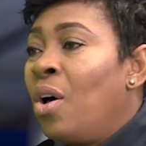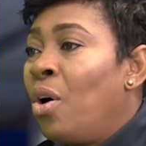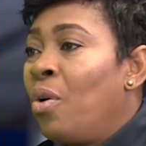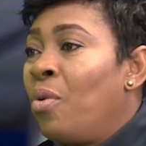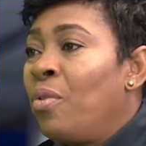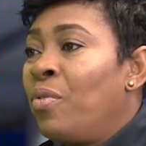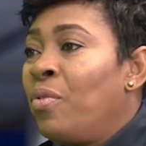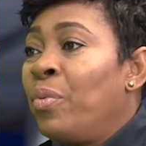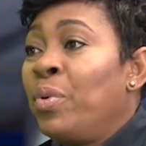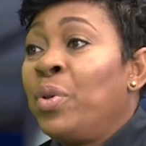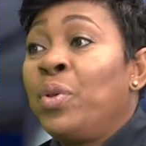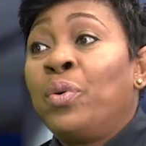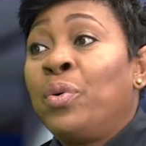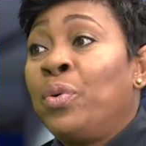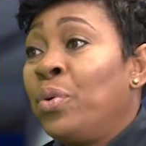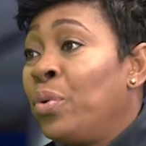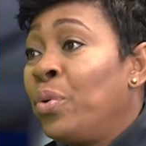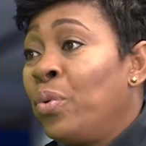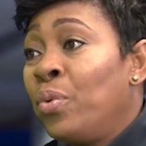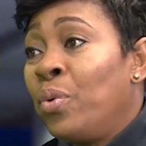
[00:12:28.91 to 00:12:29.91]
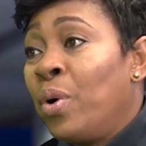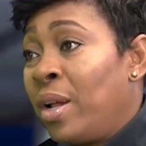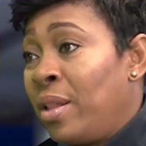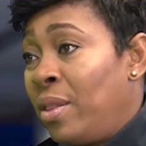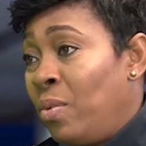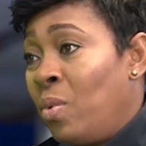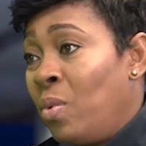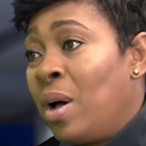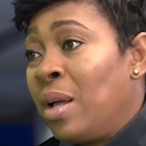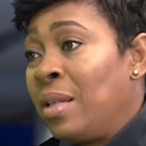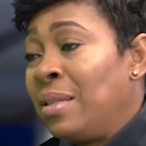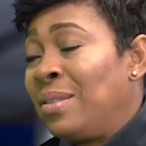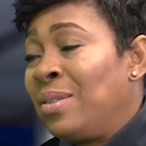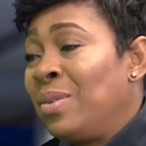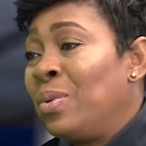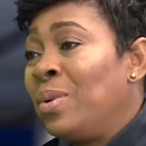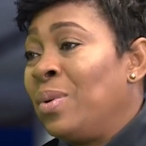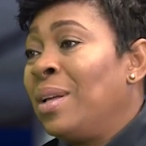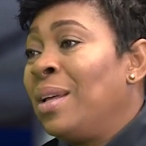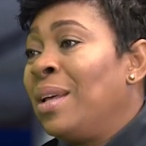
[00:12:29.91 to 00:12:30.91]
However, we don't know who are the ones.
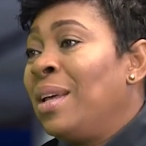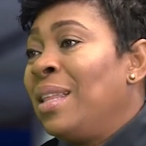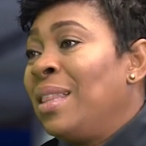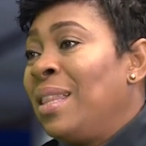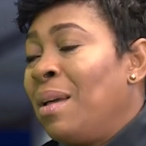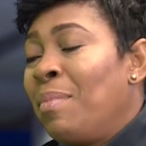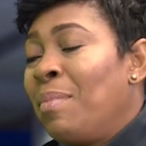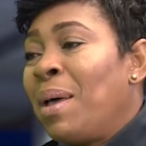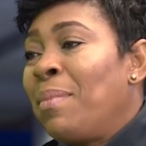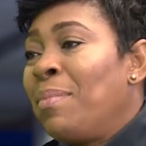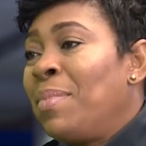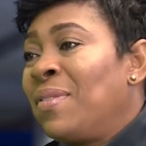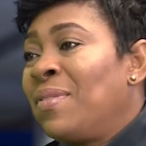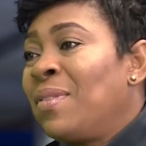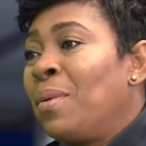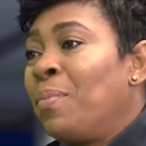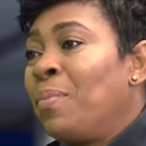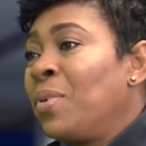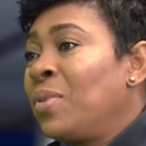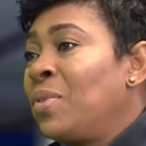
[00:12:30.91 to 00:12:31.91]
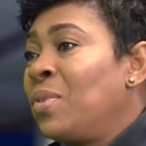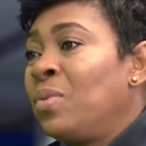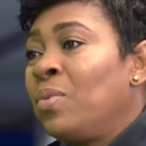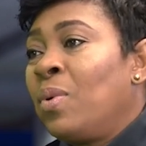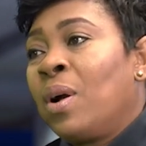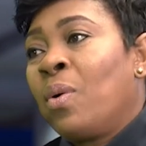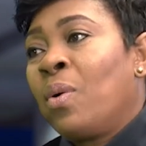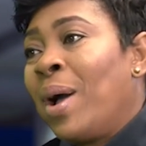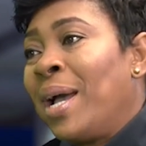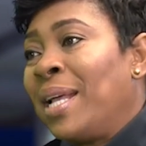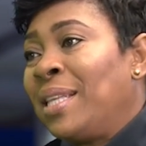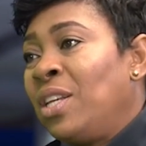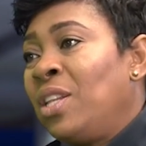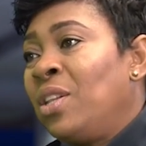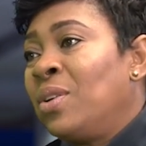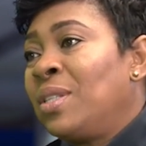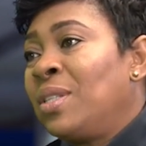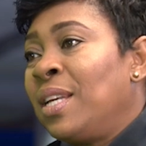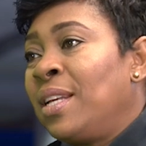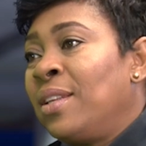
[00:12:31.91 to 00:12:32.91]
So there might be some persons who are quite
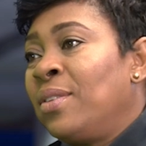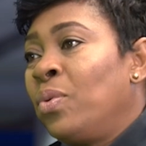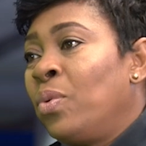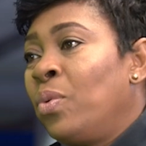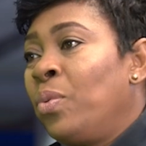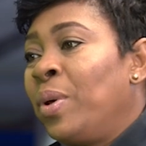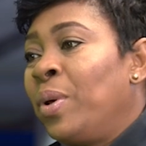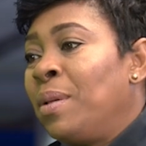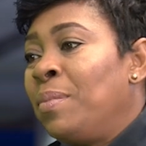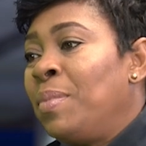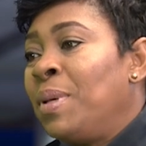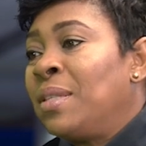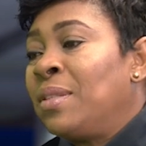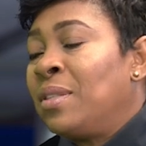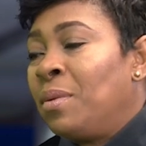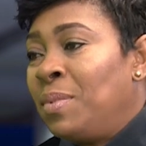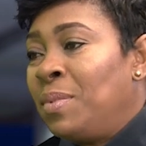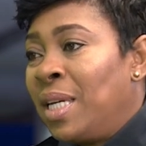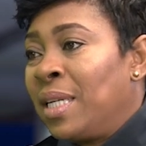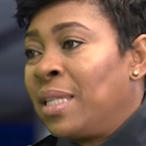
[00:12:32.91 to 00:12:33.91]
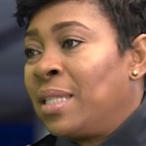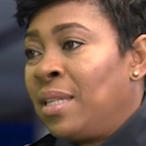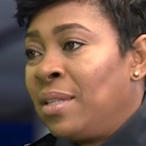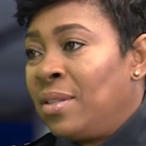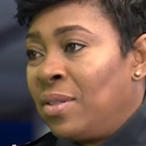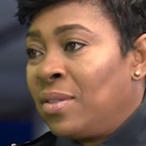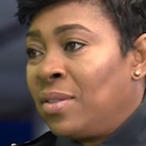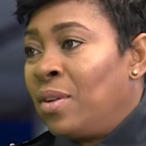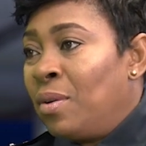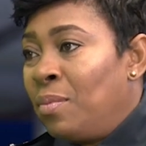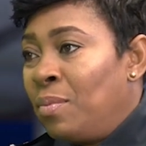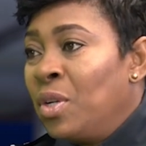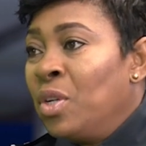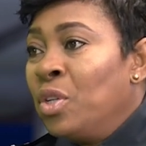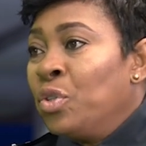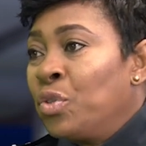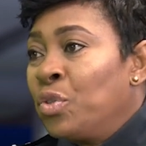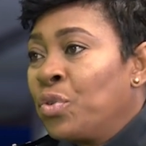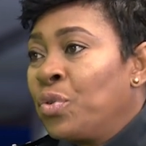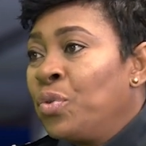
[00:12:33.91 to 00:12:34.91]
innocent who will be subjected to some
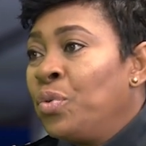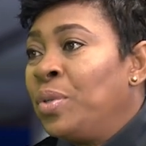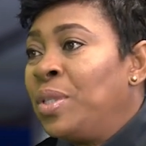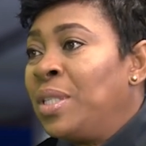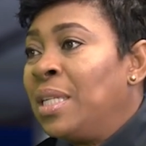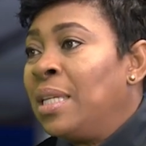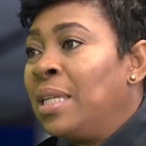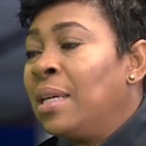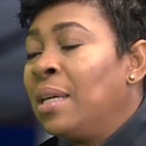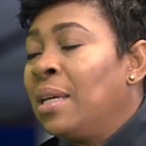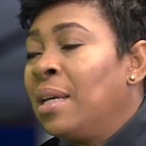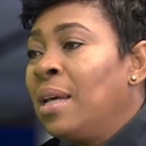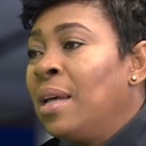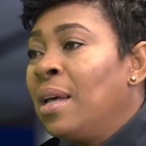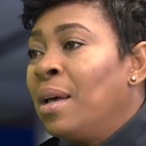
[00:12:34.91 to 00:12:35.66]
scrutiny,